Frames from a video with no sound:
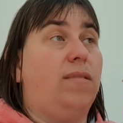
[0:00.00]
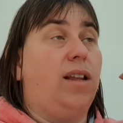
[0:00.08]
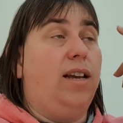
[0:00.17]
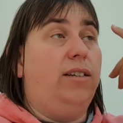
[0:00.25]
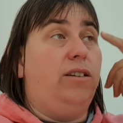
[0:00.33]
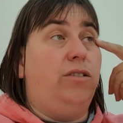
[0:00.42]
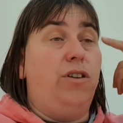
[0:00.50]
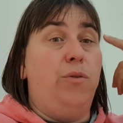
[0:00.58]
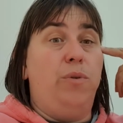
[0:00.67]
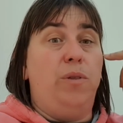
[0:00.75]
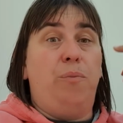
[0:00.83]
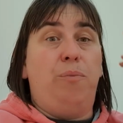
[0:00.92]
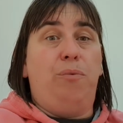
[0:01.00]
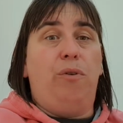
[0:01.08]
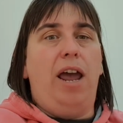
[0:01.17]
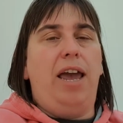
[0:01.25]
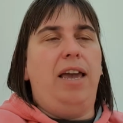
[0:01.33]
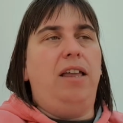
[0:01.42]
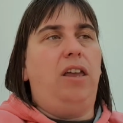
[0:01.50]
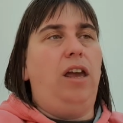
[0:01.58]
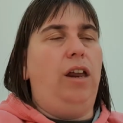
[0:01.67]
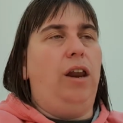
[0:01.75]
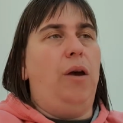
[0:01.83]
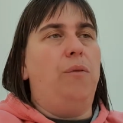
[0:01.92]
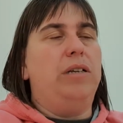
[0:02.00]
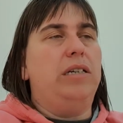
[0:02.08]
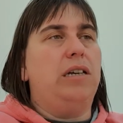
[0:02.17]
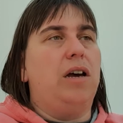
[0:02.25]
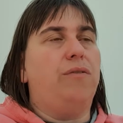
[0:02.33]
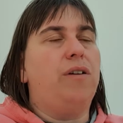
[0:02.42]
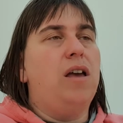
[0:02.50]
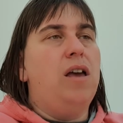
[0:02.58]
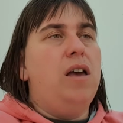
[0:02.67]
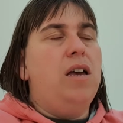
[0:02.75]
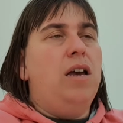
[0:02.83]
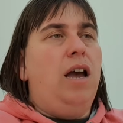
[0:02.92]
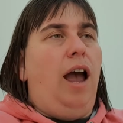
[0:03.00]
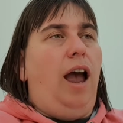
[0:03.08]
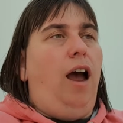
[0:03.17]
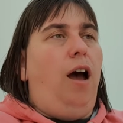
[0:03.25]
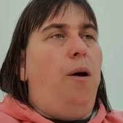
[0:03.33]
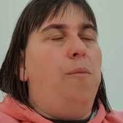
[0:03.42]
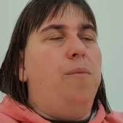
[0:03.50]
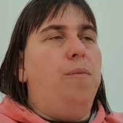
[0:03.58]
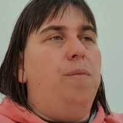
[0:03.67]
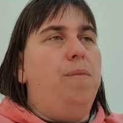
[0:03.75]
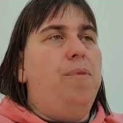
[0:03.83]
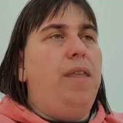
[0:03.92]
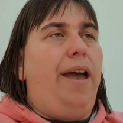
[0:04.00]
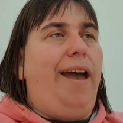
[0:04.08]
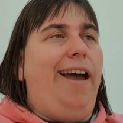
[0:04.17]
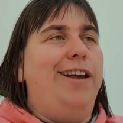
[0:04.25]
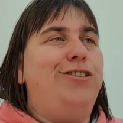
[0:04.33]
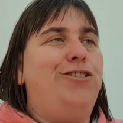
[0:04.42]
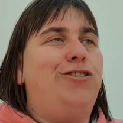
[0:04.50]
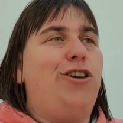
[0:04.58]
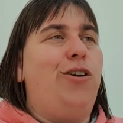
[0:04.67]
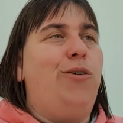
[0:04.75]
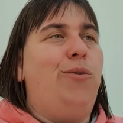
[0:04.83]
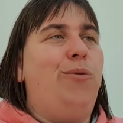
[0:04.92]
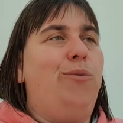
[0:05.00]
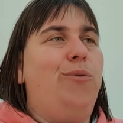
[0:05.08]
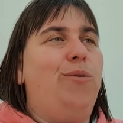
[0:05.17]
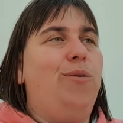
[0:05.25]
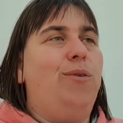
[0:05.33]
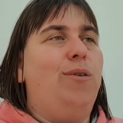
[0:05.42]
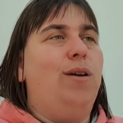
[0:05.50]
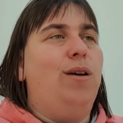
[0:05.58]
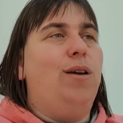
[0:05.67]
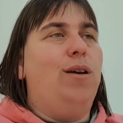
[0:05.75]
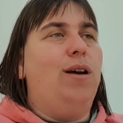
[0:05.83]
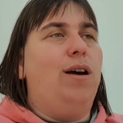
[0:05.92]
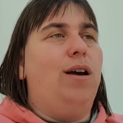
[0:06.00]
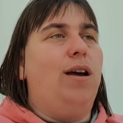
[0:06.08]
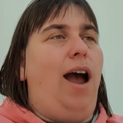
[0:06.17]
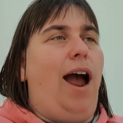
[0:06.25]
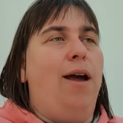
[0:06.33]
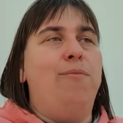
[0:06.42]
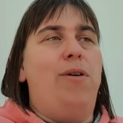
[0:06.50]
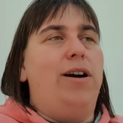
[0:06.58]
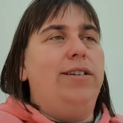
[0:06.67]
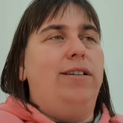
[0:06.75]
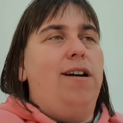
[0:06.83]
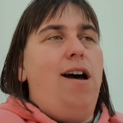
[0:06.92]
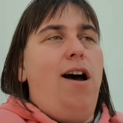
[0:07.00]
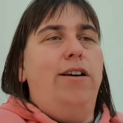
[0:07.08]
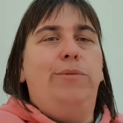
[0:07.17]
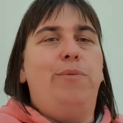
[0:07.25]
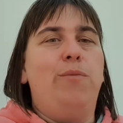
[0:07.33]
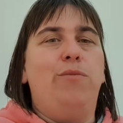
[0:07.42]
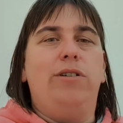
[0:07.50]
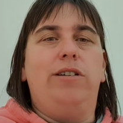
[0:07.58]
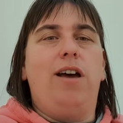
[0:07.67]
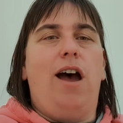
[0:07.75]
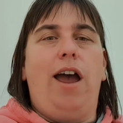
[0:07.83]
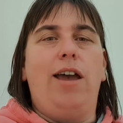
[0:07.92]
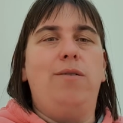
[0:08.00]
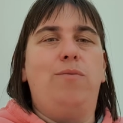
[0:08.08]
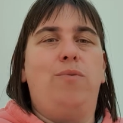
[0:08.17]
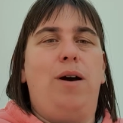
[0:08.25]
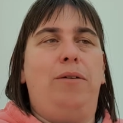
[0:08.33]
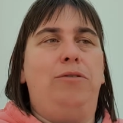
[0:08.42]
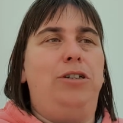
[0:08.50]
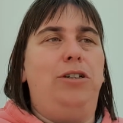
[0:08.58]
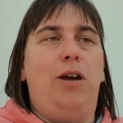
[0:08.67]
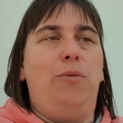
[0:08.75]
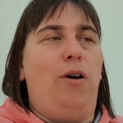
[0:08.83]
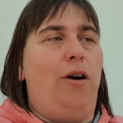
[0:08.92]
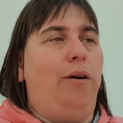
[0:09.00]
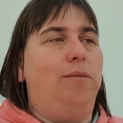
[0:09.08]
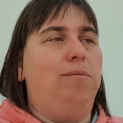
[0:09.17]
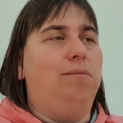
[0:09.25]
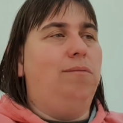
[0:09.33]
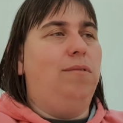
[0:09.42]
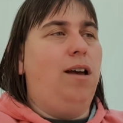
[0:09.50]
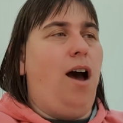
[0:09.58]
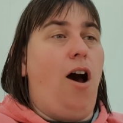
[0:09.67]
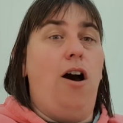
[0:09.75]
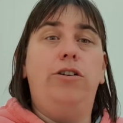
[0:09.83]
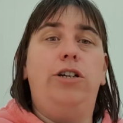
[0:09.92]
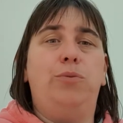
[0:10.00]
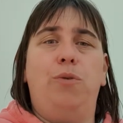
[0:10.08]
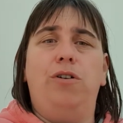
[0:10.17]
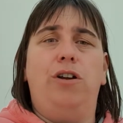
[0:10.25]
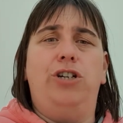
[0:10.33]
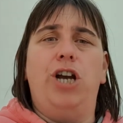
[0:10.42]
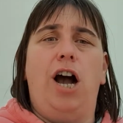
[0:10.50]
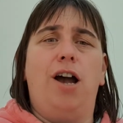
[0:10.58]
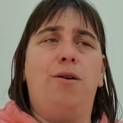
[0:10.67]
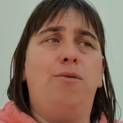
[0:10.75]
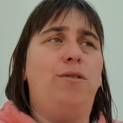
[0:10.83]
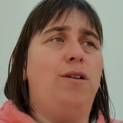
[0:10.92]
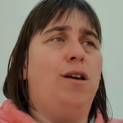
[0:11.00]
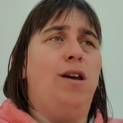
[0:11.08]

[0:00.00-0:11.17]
it's to do with the brain, you know, and stuff. Um, and so, and my husband was like, well, do you know what? I just want a child,